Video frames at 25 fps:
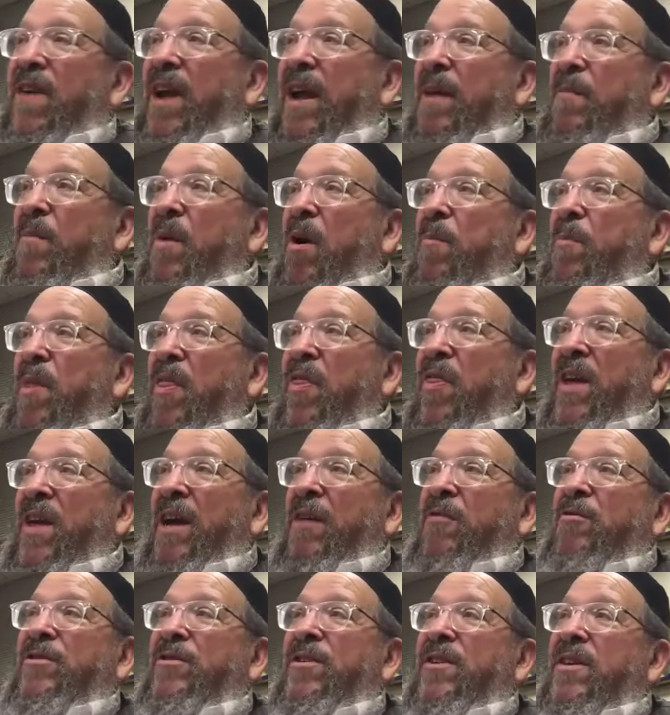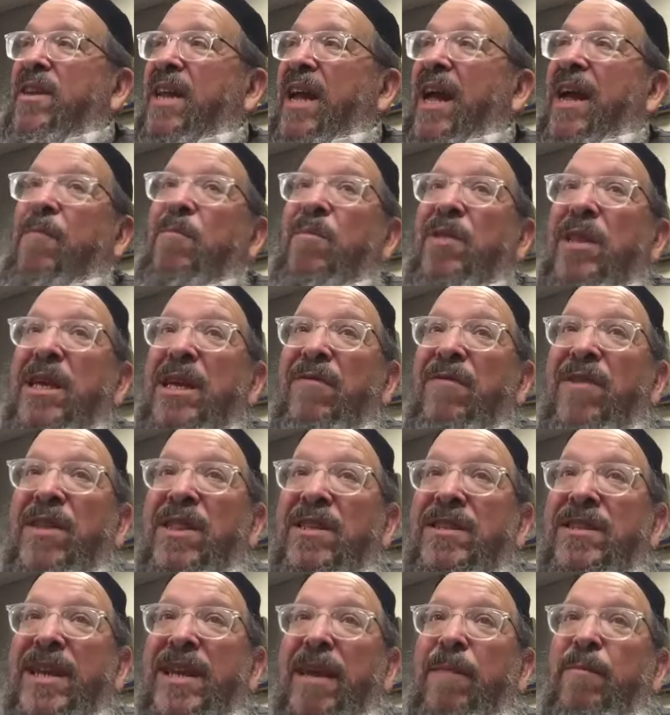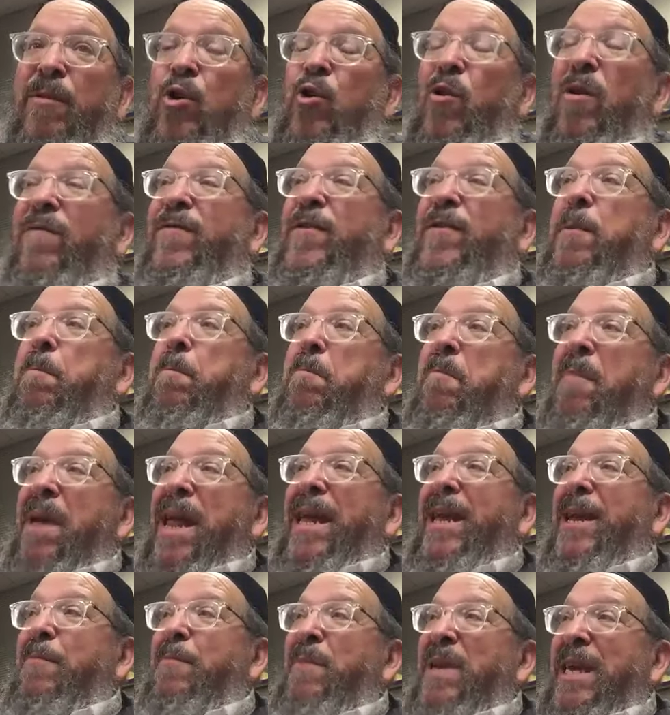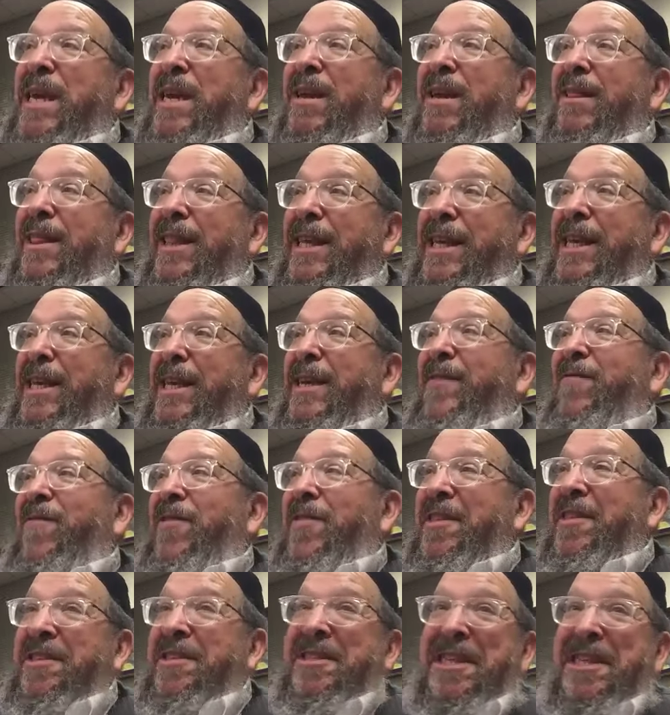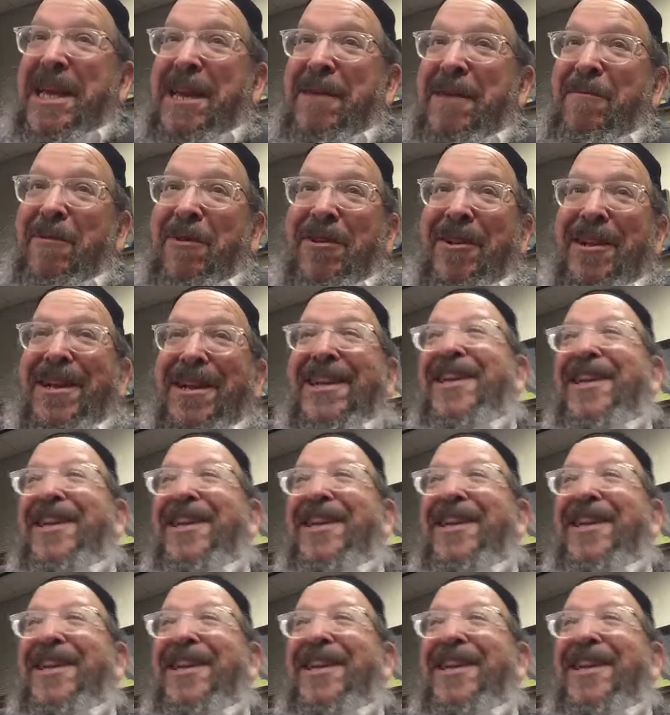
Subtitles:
I'm up 1,000, I'm leaving the table. You have to make me leave the table,